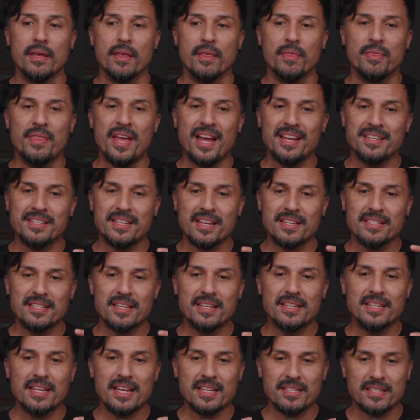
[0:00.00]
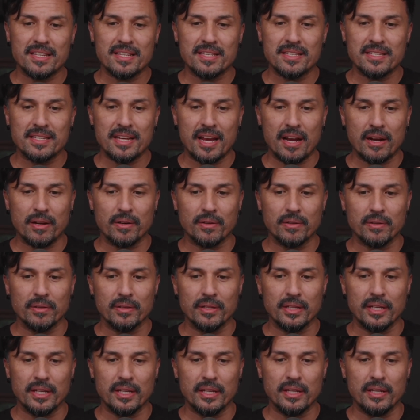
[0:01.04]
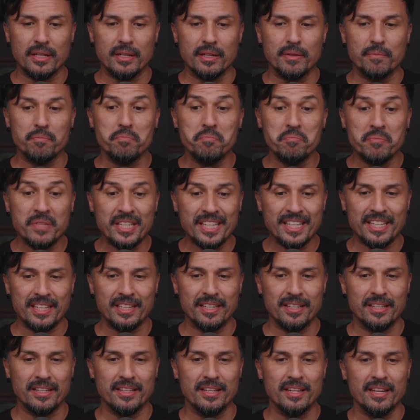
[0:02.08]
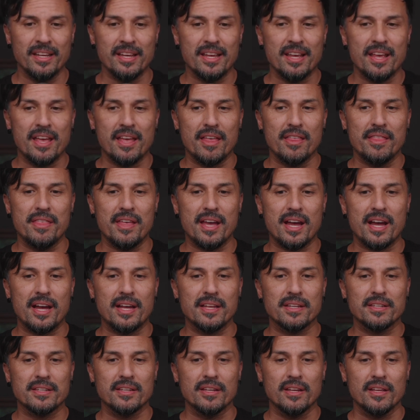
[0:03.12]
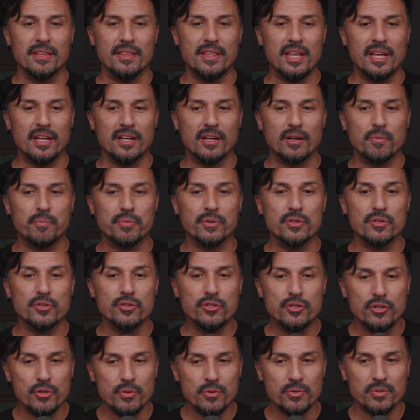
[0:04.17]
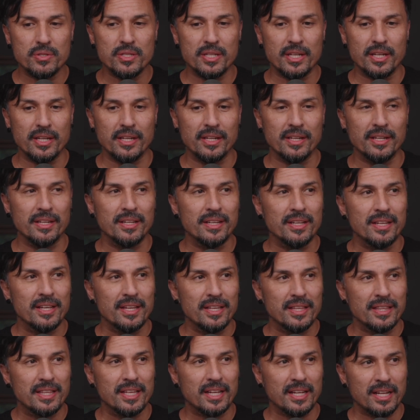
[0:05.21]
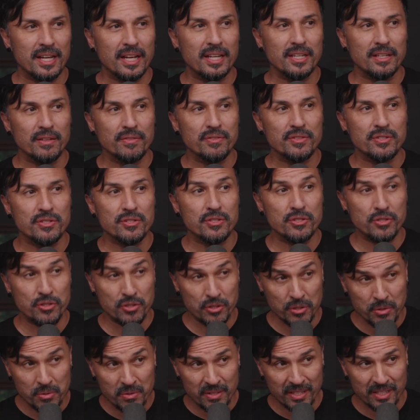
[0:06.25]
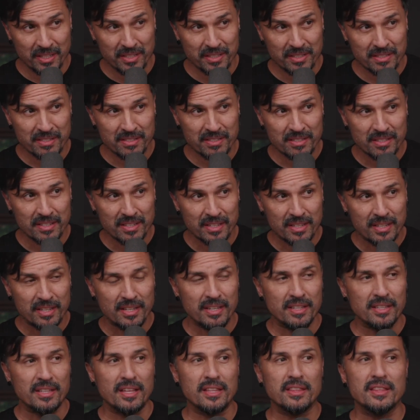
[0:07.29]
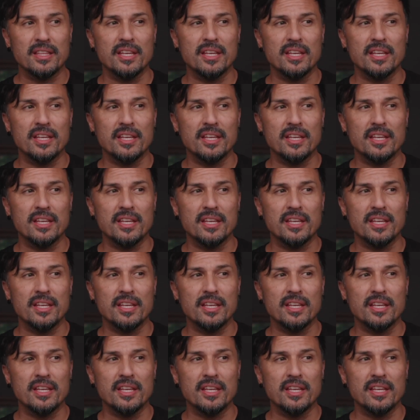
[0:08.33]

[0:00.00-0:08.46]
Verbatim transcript: That doesn't necessarily mean that they are producing the kind of students that